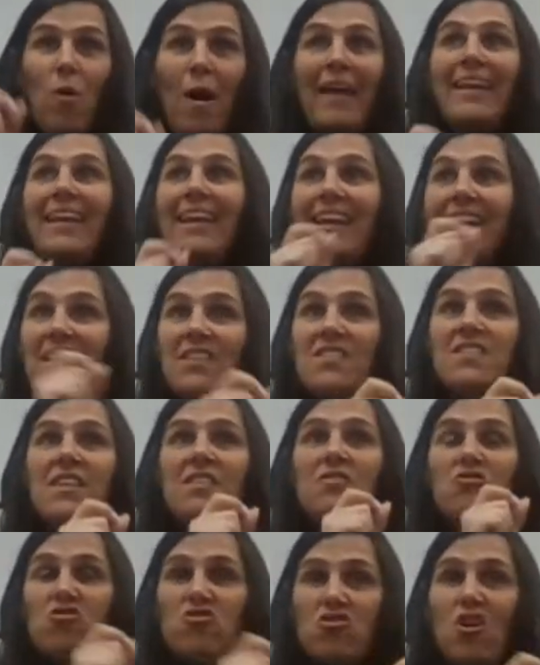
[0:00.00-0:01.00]
and why
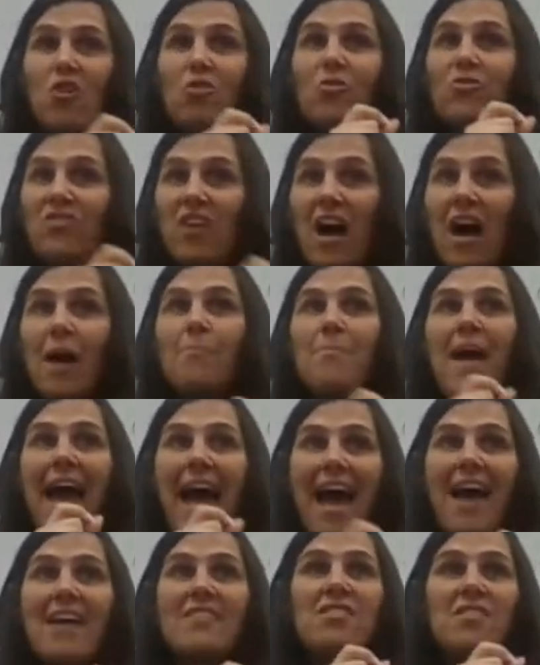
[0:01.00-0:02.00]
innocence shows
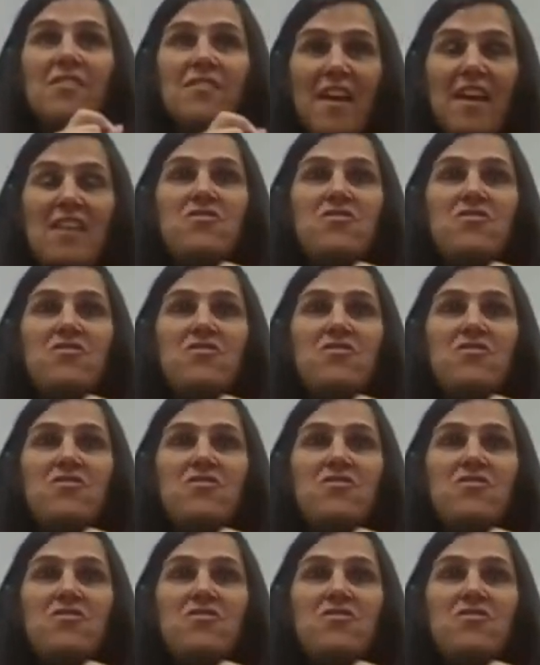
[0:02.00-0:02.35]
up as